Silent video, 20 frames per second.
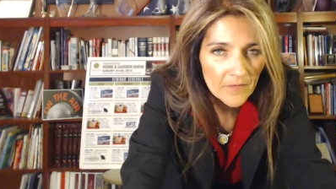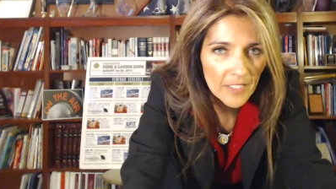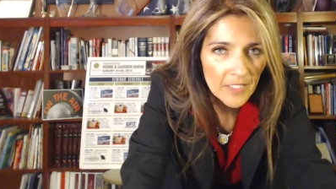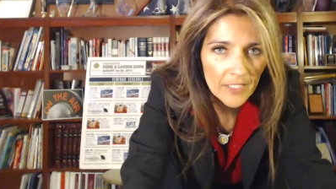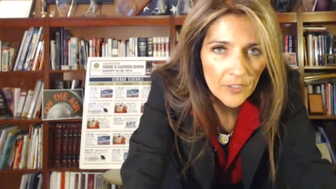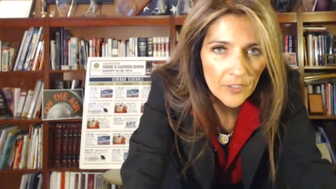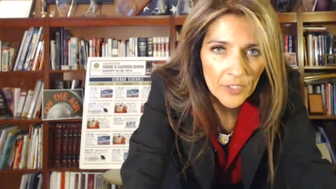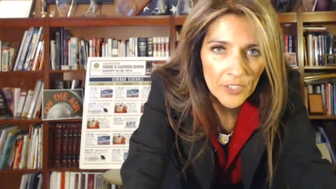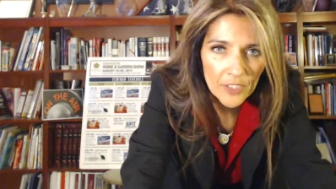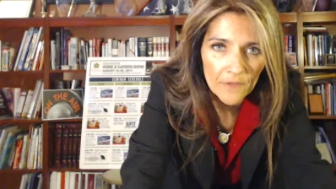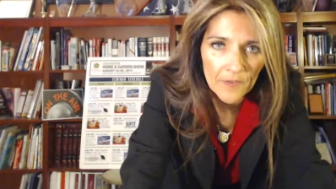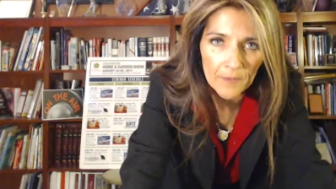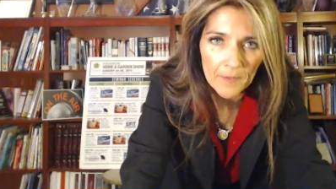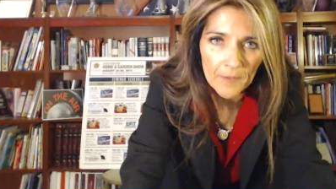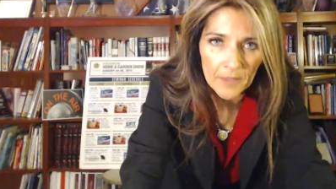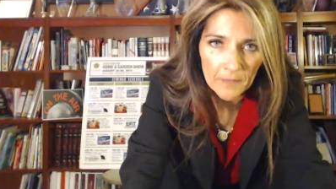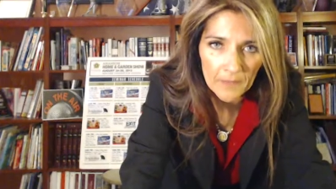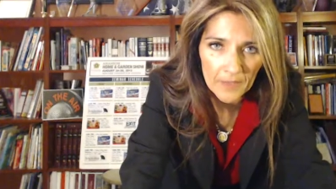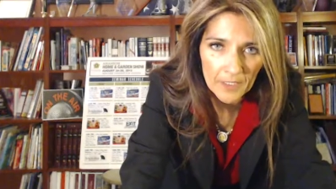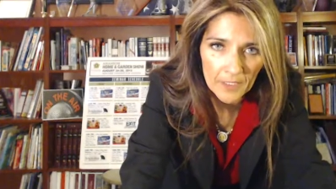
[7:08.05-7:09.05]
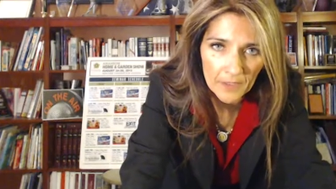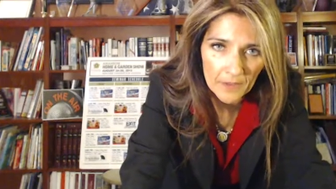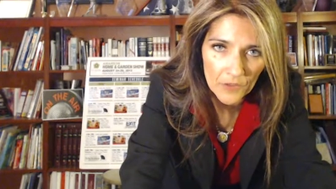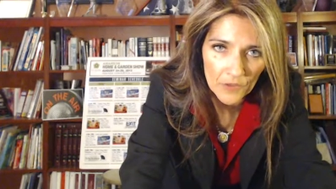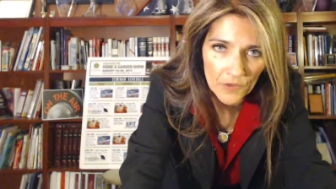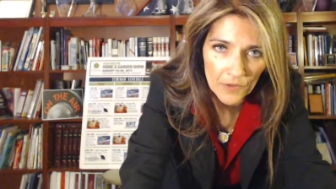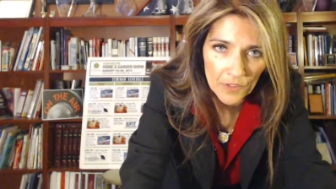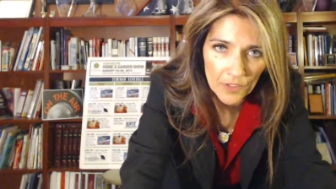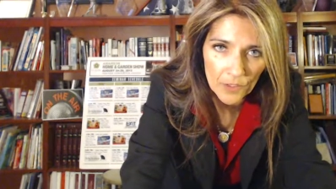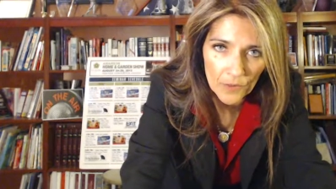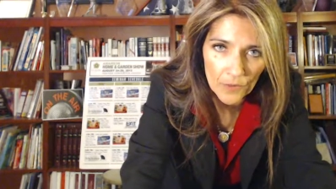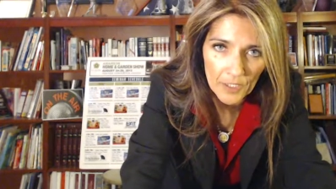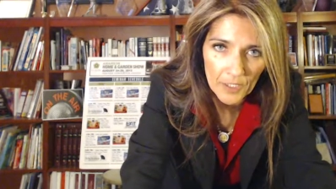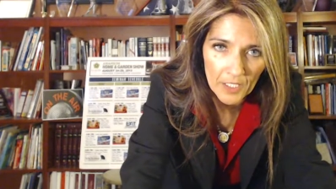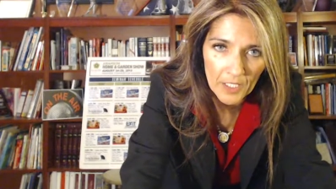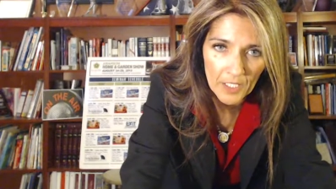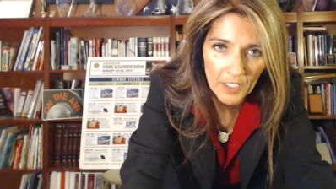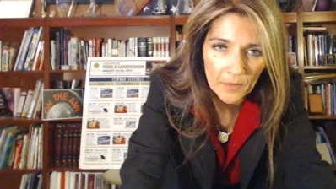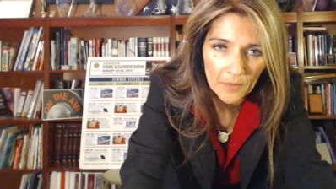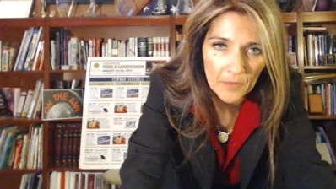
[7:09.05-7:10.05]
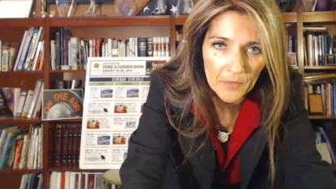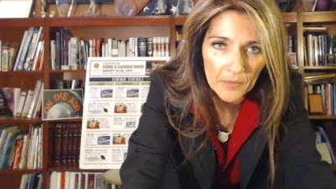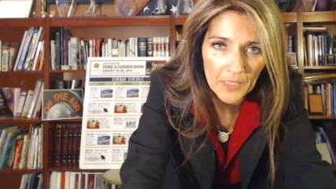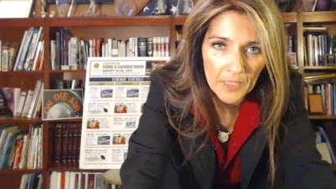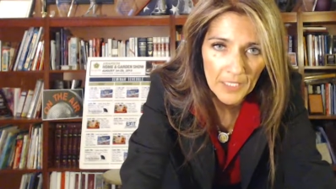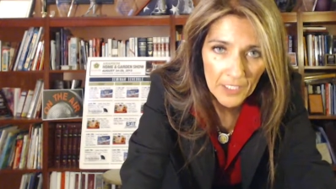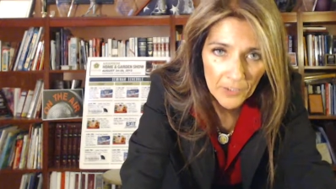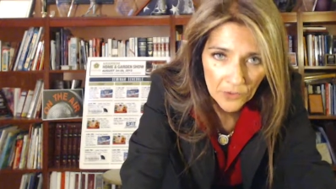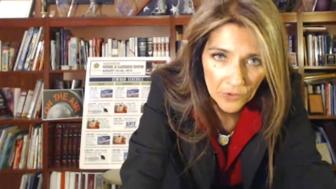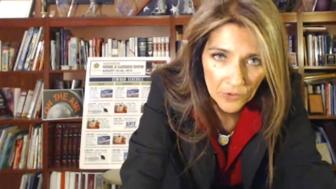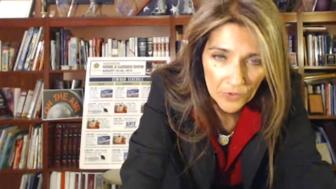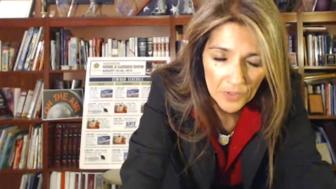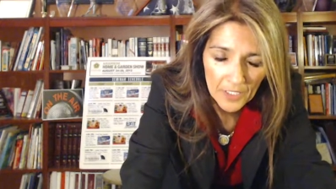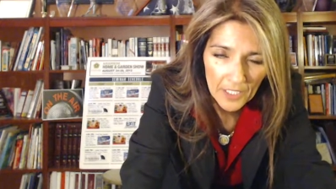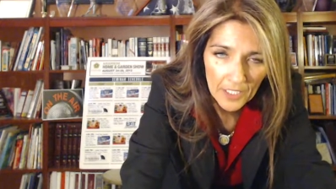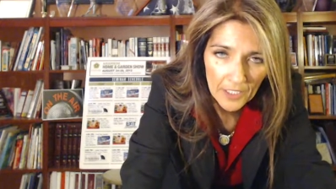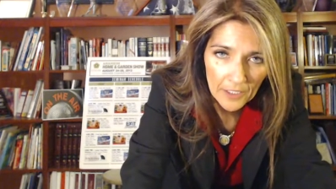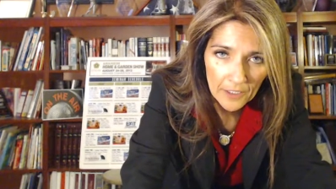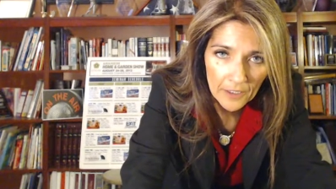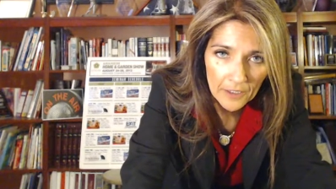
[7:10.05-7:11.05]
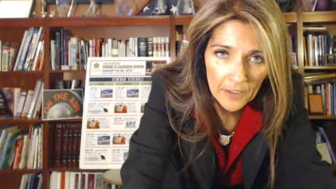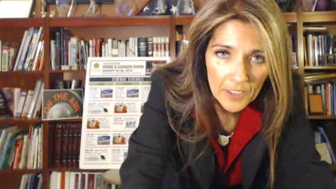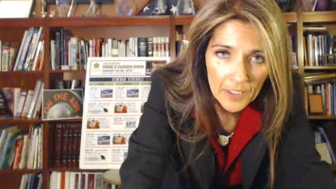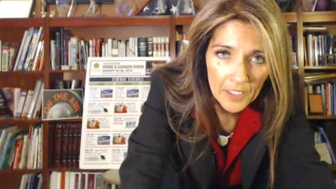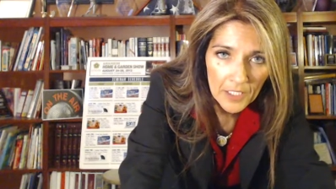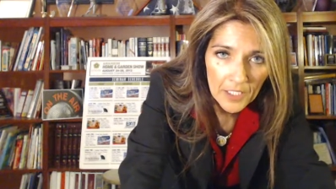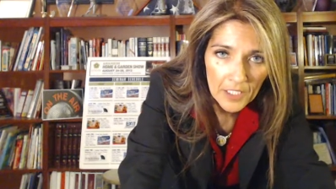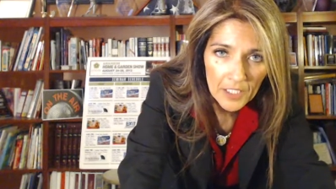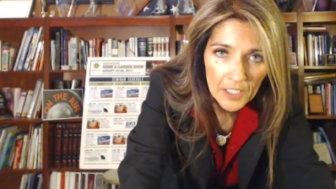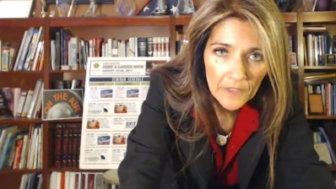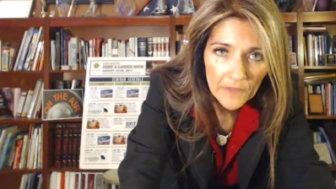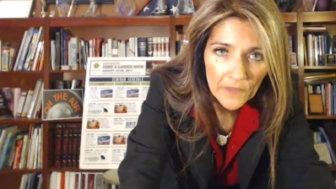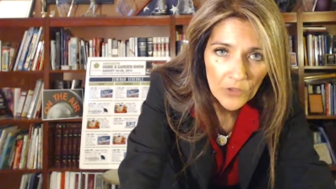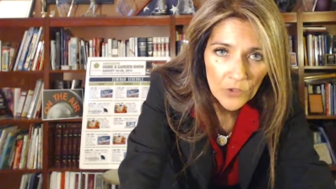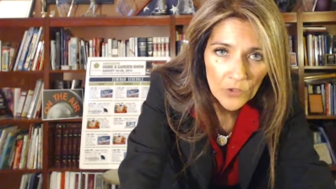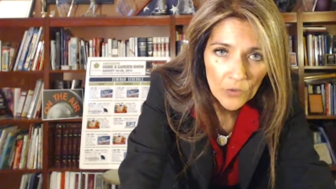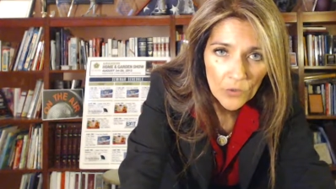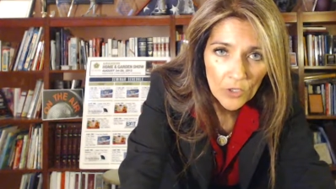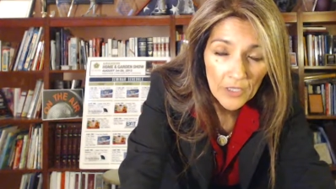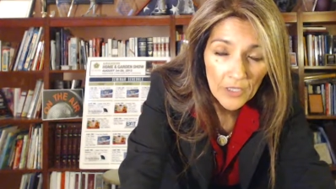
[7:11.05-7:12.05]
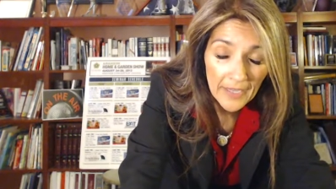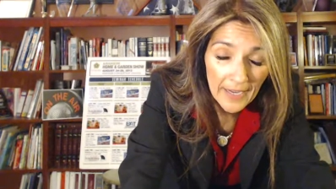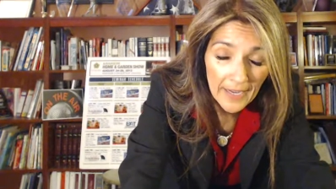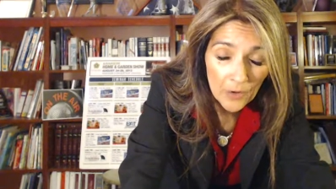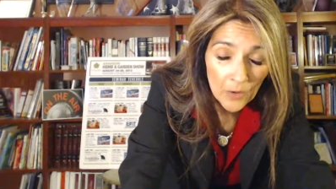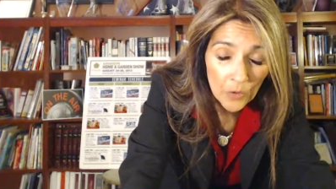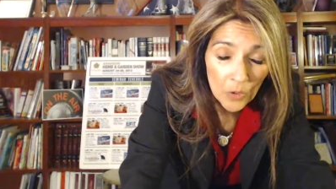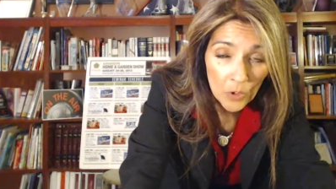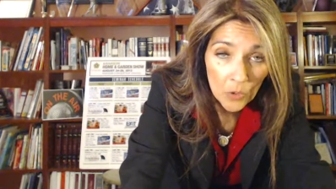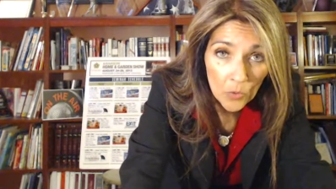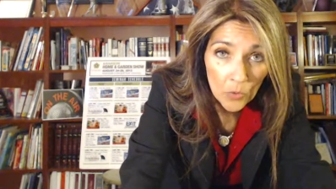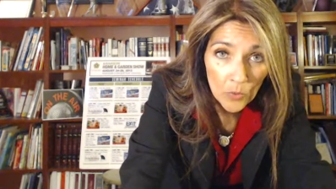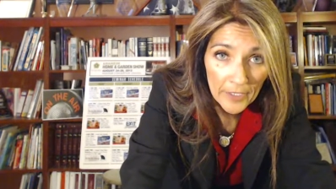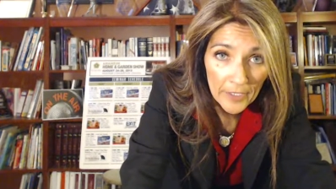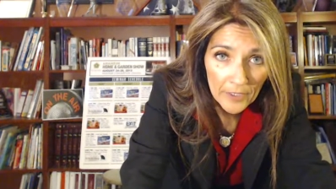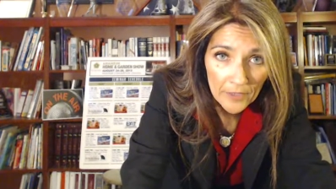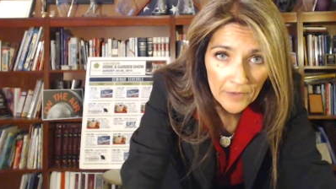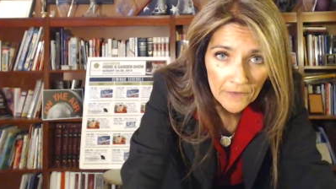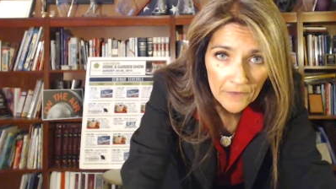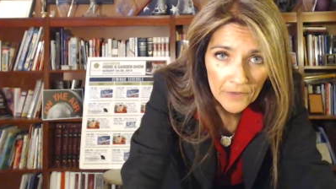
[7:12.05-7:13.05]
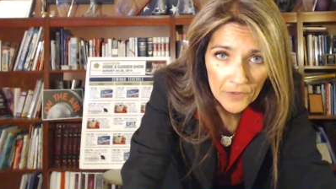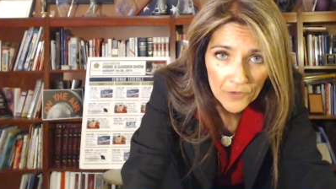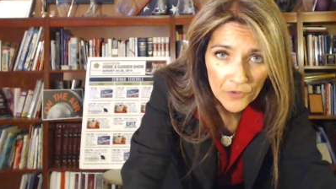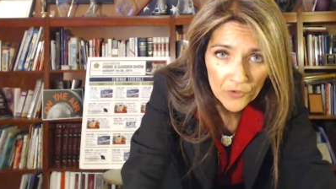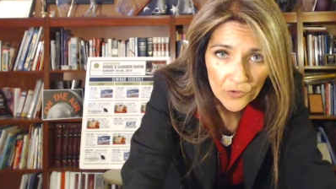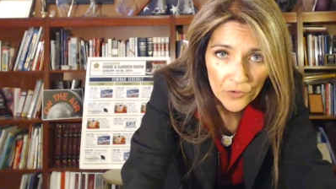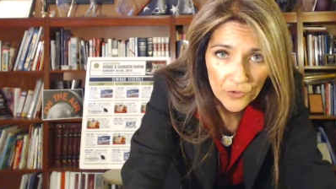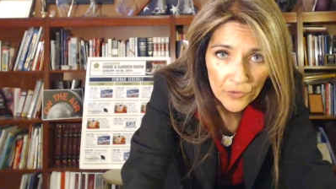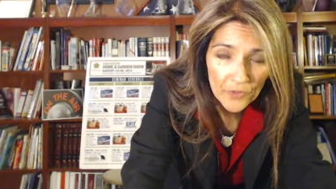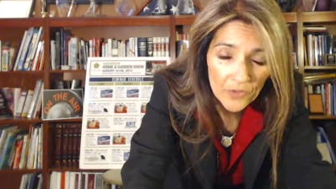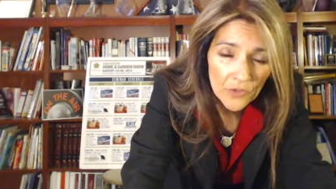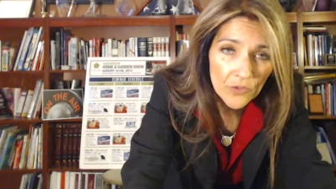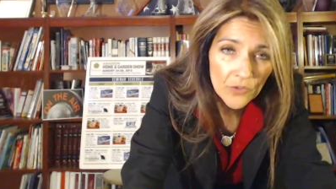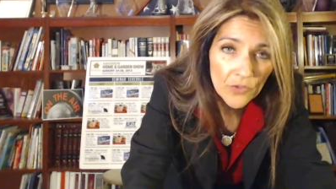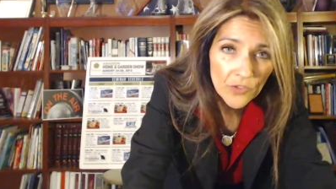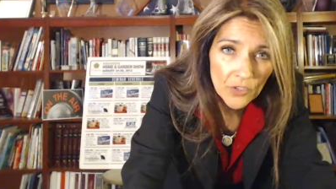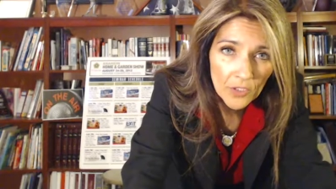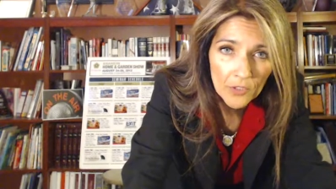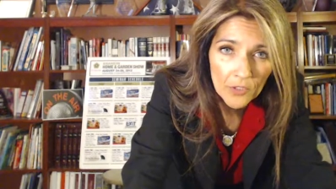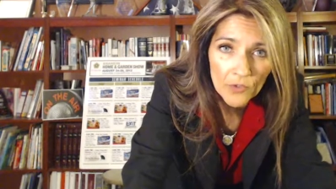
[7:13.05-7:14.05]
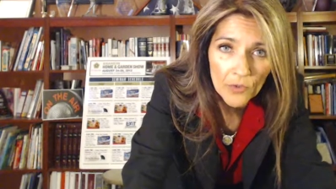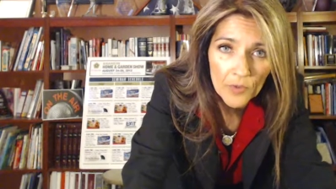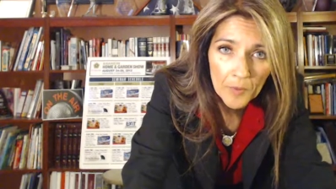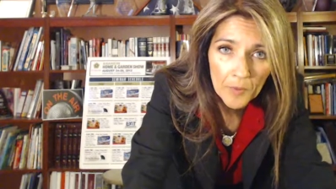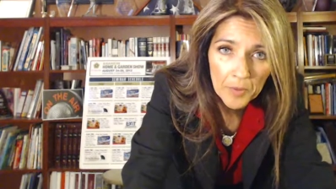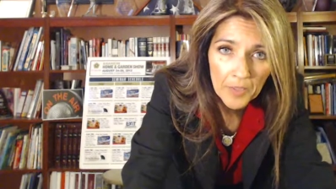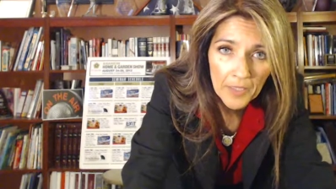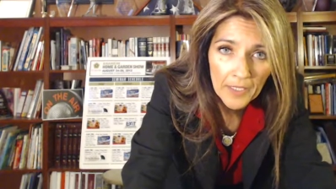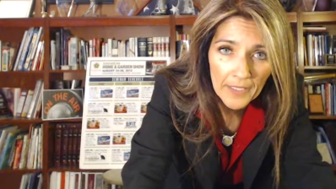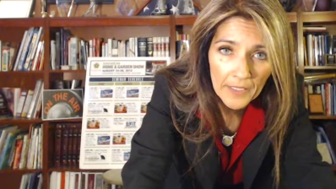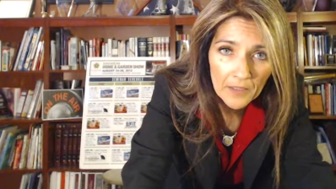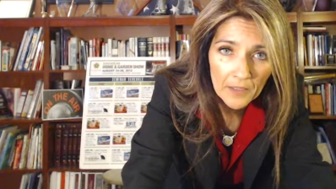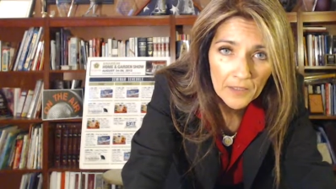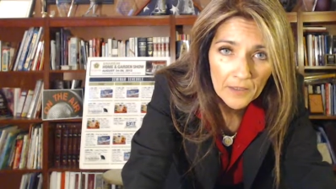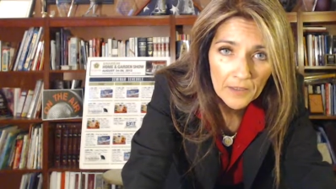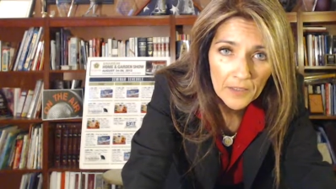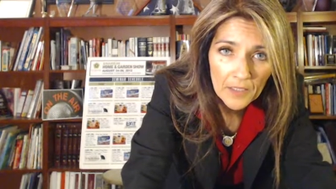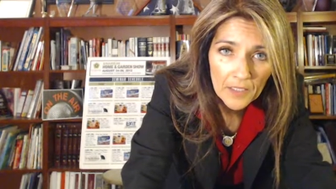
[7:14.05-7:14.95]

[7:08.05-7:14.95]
I don't care if I make money on this video or not, but I do care if you are now aware of this truth and you start to apply it,